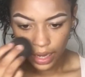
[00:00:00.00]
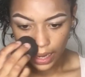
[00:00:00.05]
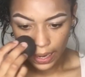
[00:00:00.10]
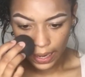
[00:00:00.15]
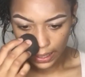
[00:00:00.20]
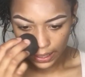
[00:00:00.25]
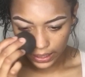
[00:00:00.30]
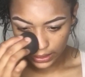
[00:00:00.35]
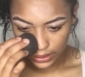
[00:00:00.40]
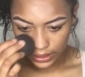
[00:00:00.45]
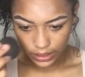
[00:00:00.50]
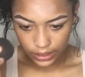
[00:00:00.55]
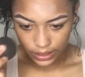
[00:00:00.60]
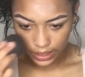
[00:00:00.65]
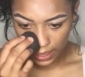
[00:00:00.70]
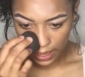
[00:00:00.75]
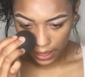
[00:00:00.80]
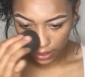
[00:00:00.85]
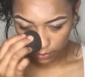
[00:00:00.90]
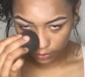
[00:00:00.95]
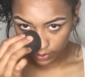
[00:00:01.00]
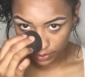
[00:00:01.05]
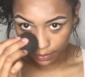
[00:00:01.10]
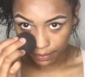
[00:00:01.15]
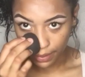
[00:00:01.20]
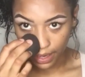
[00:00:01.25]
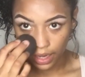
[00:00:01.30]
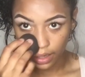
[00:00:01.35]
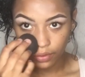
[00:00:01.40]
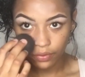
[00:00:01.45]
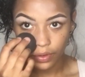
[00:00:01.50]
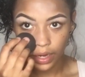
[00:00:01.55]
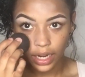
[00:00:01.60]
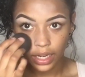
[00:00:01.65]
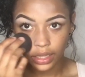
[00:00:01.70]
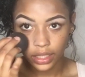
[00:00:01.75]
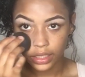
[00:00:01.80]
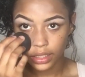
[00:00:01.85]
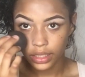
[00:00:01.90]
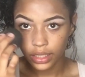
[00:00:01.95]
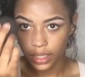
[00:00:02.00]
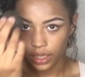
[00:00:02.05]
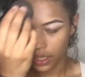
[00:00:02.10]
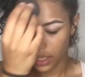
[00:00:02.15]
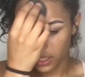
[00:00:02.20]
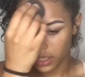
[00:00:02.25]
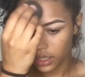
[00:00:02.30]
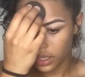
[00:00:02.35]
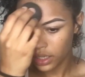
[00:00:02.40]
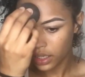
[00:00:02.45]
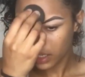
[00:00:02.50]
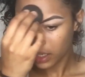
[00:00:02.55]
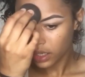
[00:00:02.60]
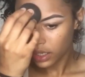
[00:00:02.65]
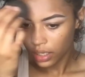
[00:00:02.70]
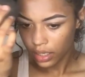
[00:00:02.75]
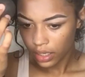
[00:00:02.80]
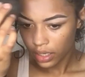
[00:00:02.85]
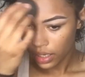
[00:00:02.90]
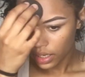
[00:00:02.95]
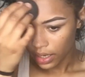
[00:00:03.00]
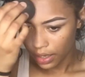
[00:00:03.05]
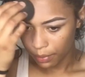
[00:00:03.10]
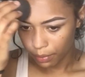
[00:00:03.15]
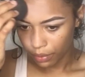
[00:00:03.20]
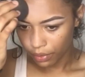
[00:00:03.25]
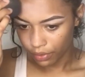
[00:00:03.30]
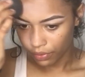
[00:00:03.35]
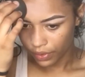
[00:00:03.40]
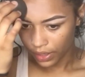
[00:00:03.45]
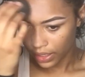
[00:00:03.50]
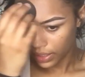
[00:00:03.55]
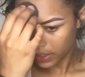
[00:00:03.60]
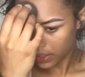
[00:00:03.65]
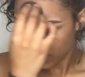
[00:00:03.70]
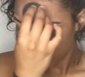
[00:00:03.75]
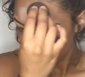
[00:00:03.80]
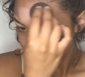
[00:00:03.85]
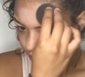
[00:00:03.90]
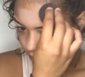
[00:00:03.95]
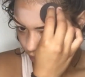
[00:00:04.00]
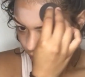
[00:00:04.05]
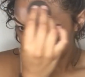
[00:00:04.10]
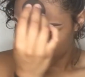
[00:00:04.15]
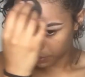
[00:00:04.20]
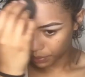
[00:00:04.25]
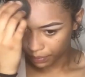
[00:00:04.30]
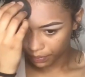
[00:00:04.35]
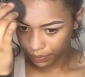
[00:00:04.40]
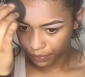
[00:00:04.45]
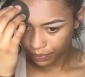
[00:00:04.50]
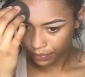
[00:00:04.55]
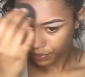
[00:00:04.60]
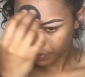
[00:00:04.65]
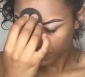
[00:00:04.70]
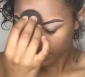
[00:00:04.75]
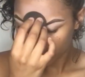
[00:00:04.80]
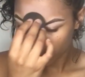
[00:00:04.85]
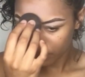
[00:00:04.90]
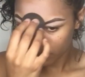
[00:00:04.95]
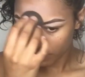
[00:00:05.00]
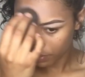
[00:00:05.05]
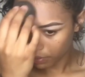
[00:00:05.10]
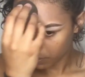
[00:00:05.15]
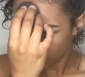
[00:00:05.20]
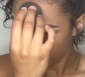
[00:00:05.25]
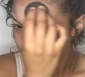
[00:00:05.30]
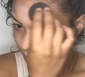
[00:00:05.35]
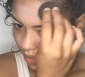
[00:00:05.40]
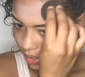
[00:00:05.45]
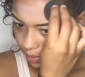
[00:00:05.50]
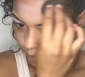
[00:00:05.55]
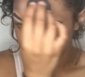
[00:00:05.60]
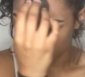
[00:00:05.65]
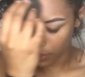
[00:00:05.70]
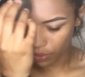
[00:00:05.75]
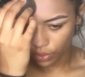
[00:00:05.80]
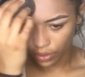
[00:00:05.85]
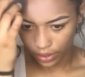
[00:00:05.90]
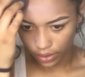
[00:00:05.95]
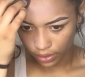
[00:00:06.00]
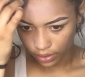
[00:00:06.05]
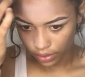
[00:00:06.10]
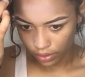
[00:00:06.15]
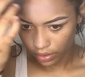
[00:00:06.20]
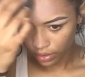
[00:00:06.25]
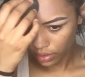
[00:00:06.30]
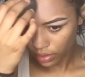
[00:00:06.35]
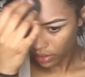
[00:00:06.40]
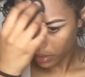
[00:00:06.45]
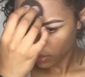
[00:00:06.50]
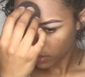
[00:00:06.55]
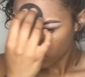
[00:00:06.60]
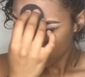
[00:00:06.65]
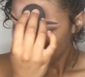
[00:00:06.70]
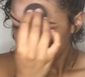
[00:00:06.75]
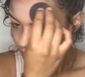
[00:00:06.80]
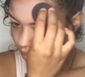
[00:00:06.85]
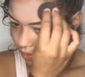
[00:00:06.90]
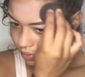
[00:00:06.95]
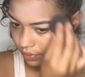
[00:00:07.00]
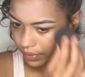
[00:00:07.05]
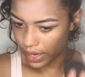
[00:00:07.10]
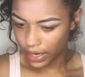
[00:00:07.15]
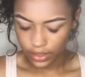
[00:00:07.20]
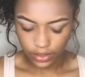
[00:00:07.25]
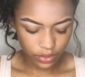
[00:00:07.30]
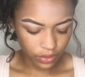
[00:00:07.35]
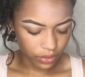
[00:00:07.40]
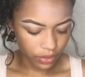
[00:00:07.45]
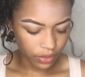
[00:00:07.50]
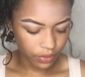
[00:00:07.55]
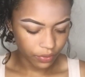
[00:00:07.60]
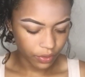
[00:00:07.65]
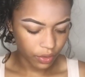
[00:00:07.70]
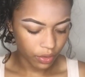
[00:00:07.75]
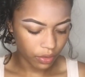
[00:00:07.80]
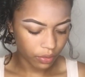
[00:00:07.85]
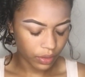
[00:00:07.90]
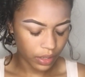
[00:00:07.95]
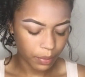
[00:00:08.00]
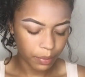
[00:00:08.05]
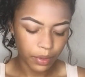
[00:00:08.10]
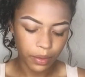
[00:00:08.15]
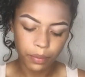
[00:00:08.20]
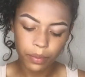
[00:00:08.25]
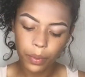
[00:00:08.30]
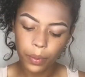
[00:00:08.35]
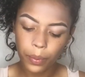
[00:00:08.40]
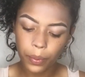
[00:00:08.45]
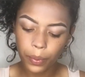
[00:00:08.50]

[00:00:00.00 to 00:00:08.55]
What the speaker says: And it just helps mattify the skin and prevents it from becoming oily faster, if you know what I mean.